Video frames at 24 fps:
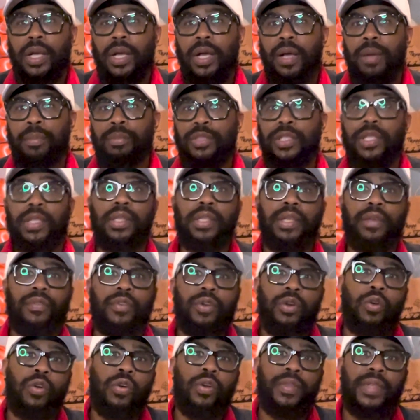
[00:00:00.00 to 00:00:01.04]

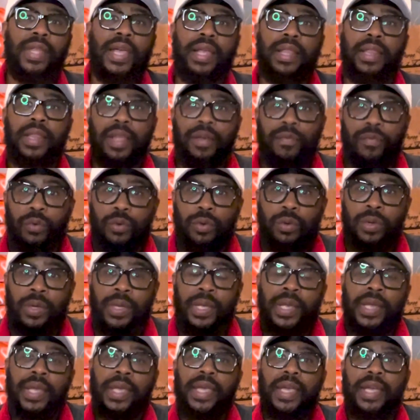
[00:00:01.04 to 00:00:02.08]
deliver on that level
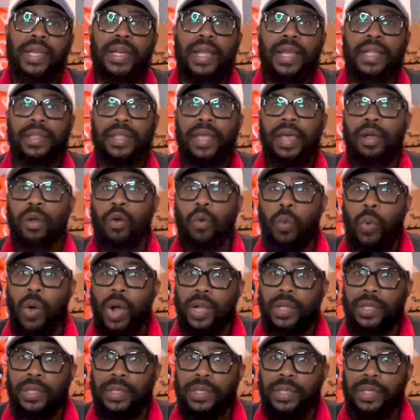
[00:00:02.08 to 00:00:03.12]
and at that
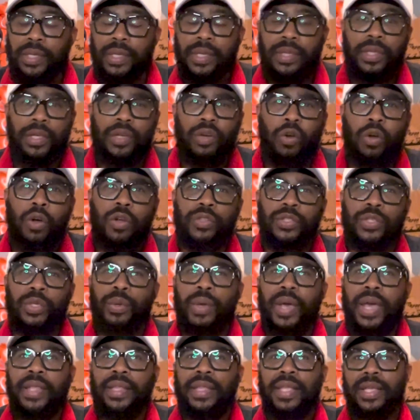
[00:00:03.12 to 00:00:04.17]
quality, and then also
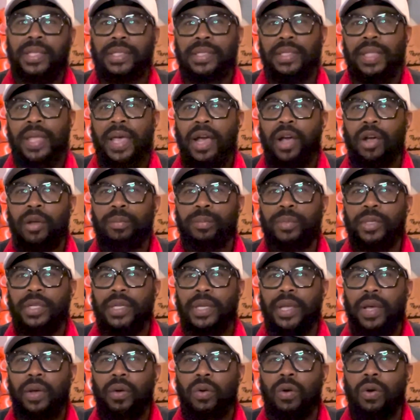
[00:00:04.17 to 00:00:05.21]
at that style, but
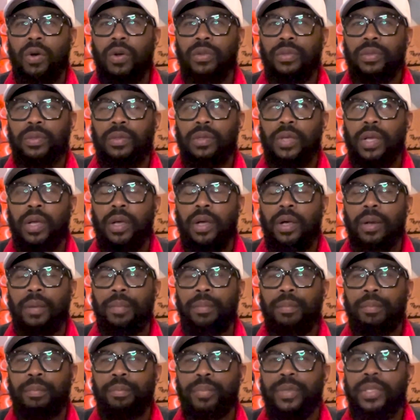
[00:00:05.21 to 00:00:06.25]

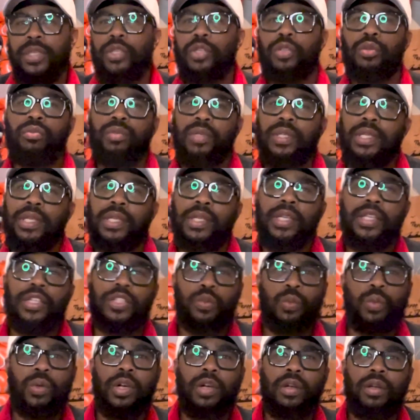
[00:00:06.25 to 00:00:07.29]
be unique as
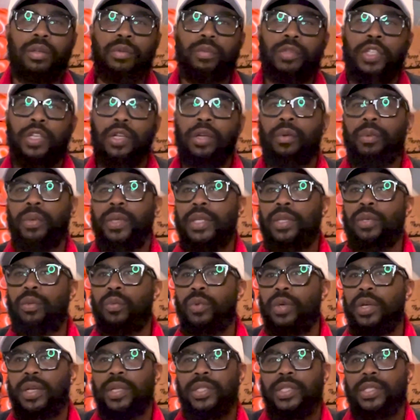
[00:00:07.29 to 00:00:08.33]
well. We didn't
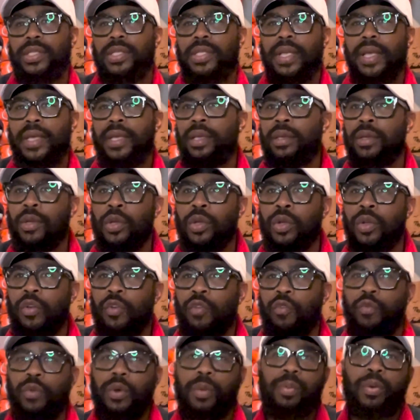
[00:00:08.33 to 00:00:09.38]
want to just like
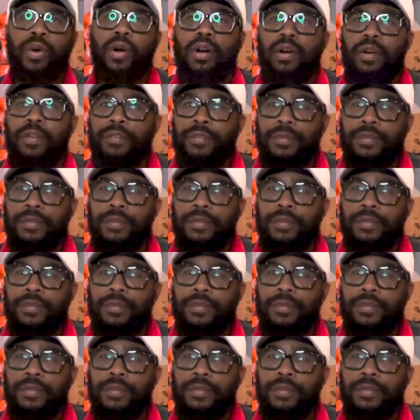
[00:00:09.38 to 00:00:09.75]
rip off